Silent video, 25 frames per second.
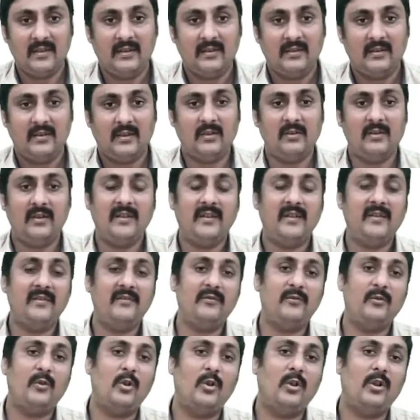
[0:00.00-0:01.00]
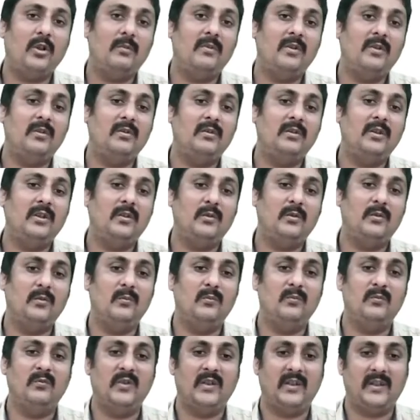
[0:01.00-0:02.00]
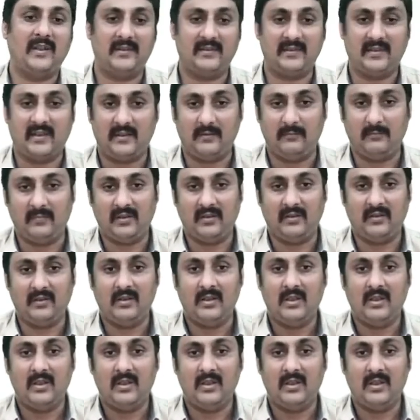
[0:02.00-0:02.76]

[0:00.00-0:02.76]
Now let us talk about the homework assignment.